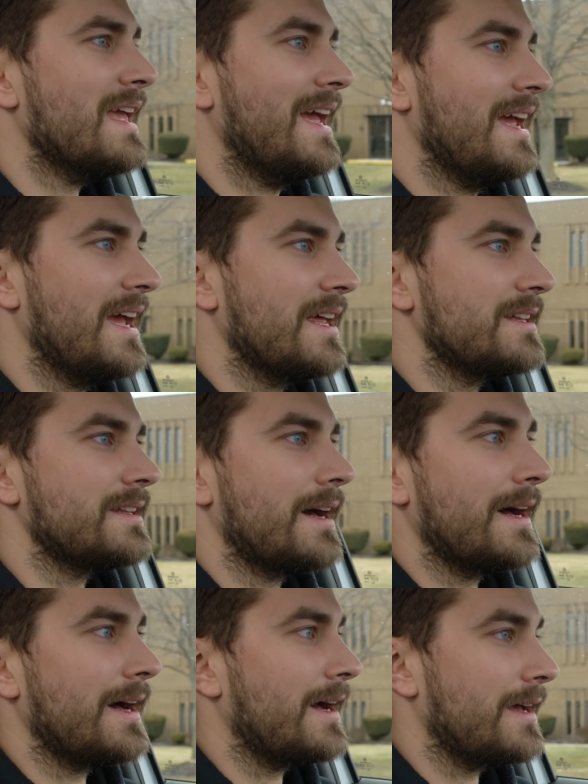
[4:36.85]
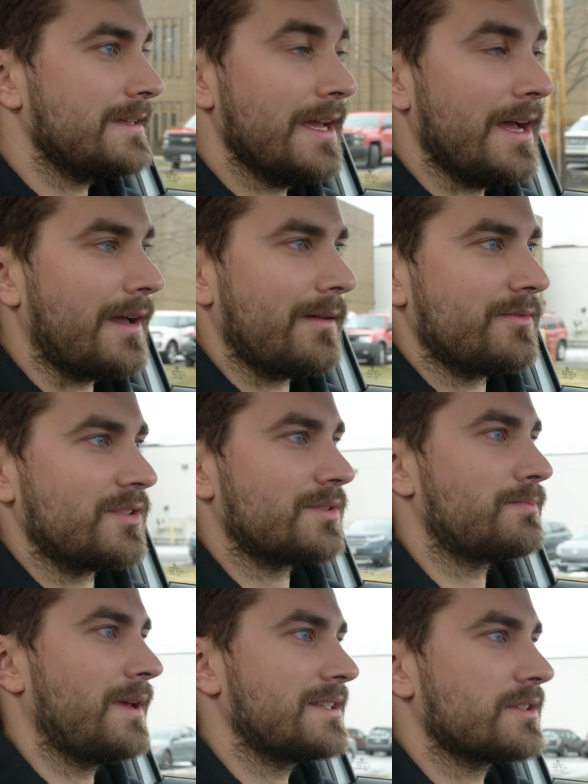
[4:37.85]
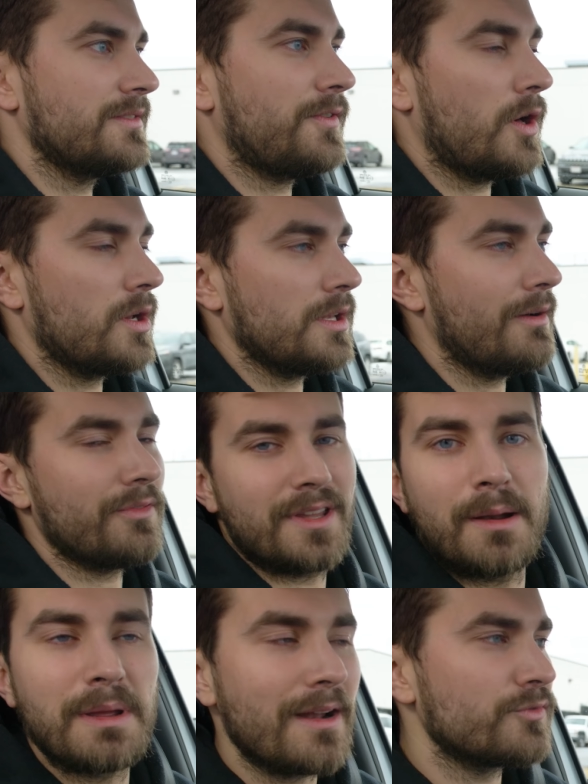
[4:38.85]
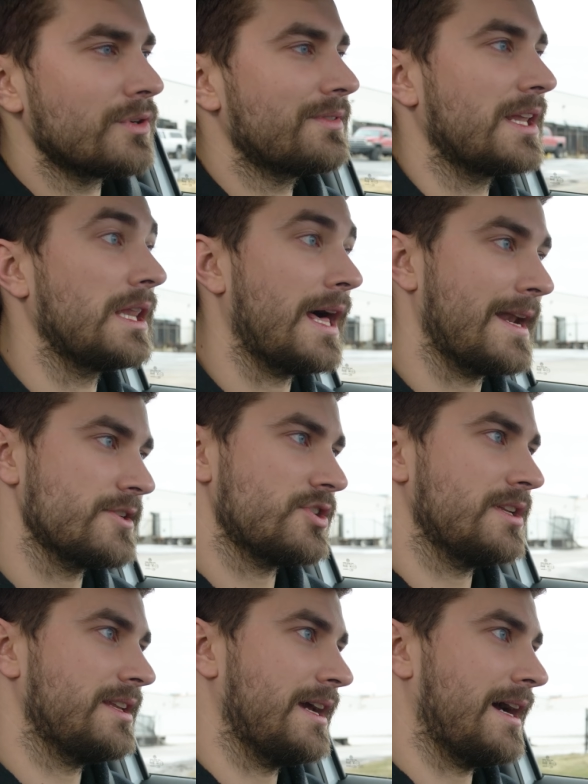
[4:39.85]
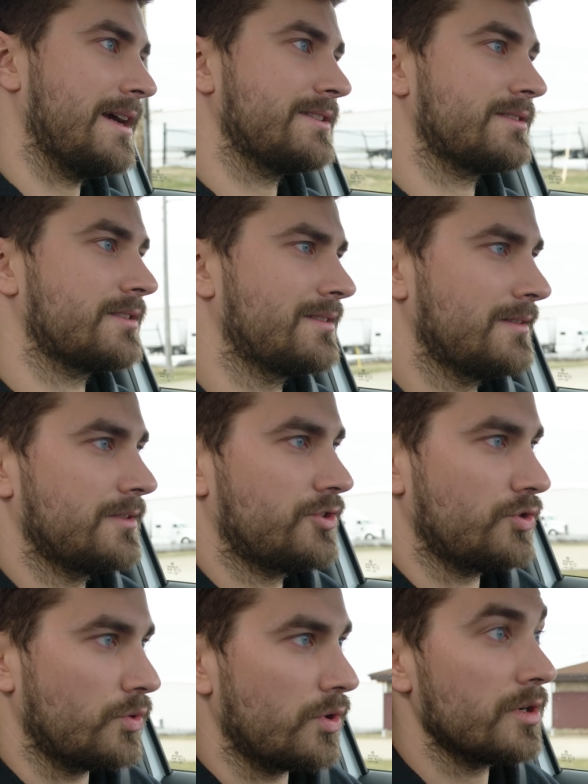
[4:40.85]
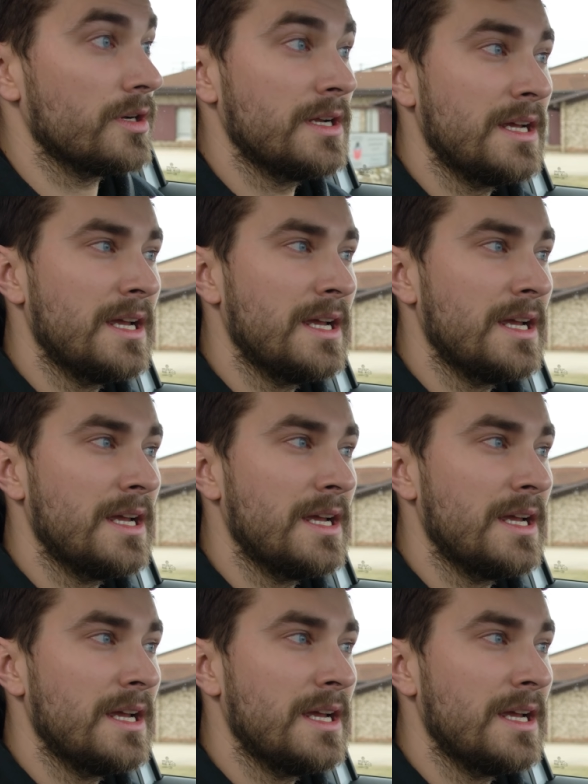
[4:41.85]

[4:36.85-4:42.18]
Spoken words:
And yeah, I've just basically fallen in love with it. I mean, I've driven a lot of GTIs, sure.